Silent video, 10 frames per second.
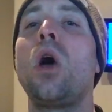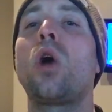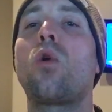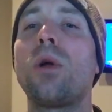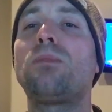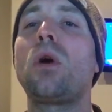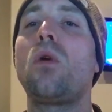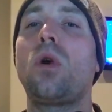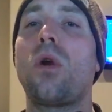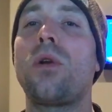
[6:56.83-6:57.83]

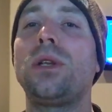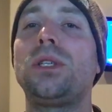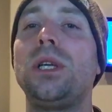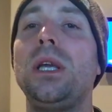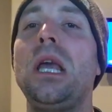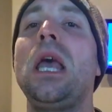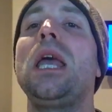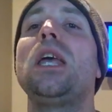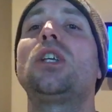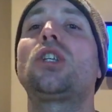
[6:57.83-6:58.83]
cryptocurrency
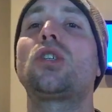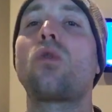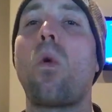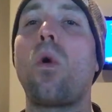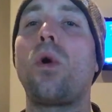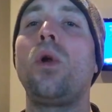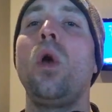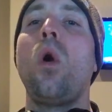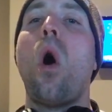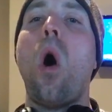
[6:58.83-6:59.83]
is stored
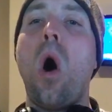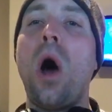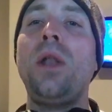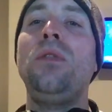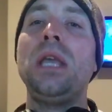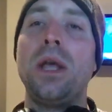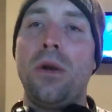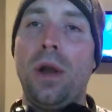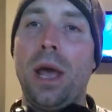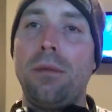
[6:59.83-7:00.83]
on the
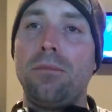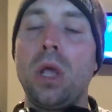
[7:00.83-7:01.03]
internet.